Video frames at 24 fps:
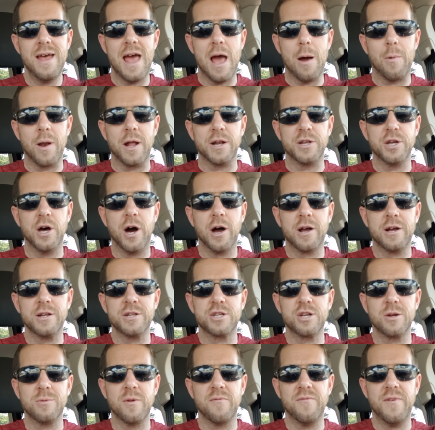and when I talk
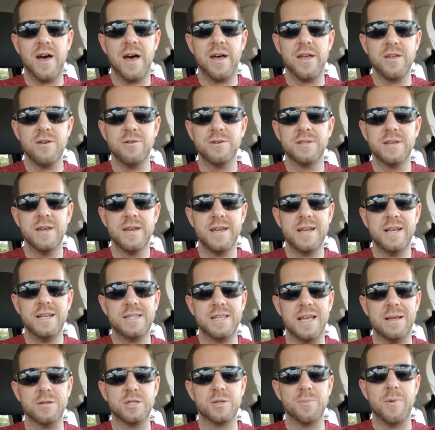conservative values, he seems